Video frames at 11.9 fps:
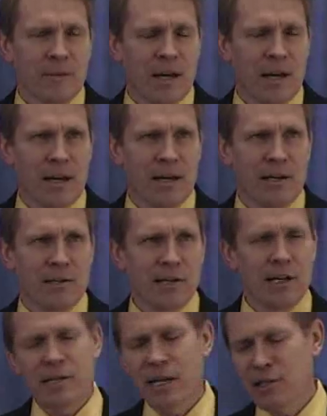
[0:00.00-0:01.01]
Is
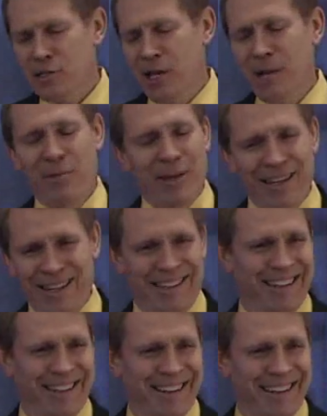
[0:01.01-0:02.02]
that saying the same
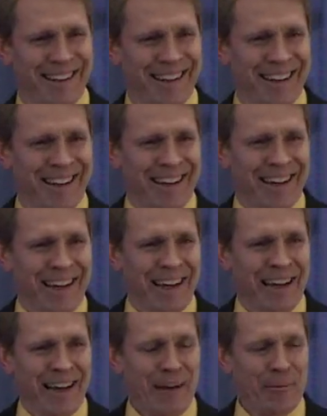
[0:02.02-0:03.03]
thing?
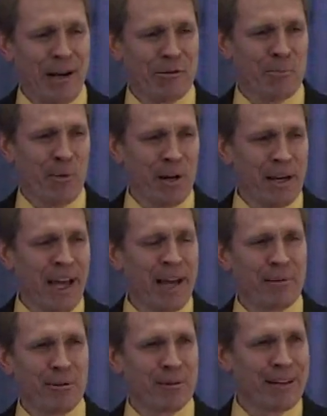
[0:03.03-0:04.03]
I mean, I was born at
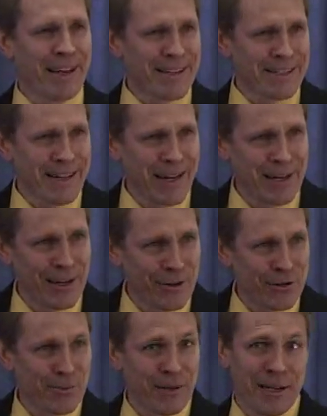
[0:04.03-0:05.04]
night, but it wasn't last night. It
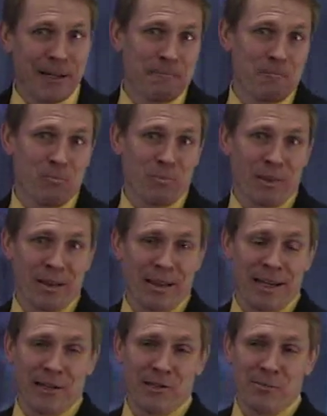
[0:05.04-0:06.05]
looks to me
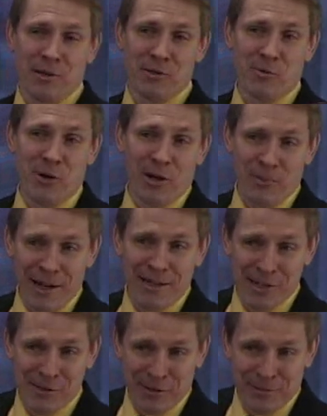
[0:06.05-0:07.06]
like somebody's wrong
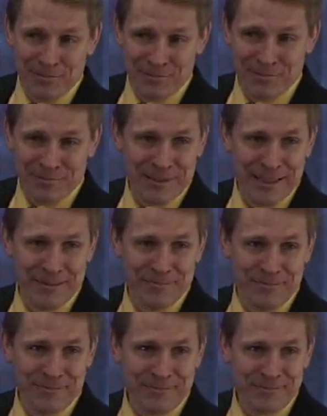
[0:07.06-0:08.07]
about this one. Okay?
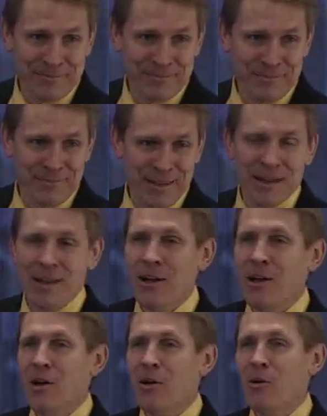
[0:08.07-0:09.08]

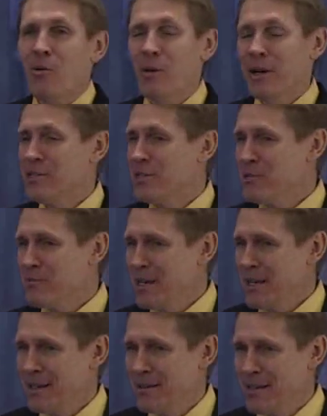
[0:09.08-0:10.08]
What does this
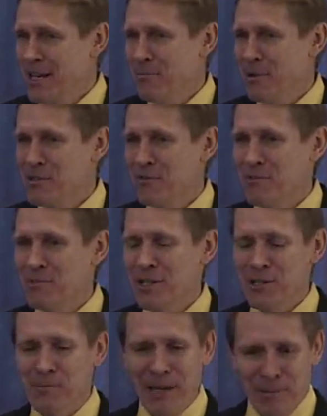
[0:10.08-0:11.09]
mean? Keep us from
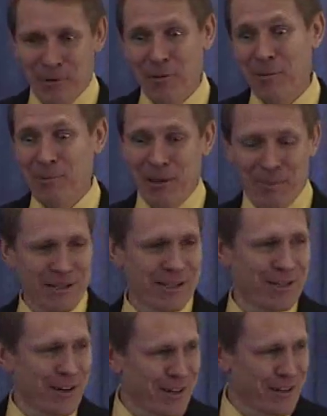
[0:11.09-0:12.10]
such people. What people
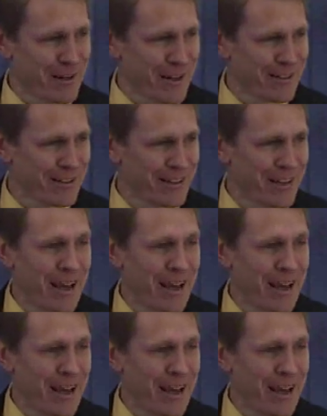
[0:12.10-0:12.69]
is it talking about?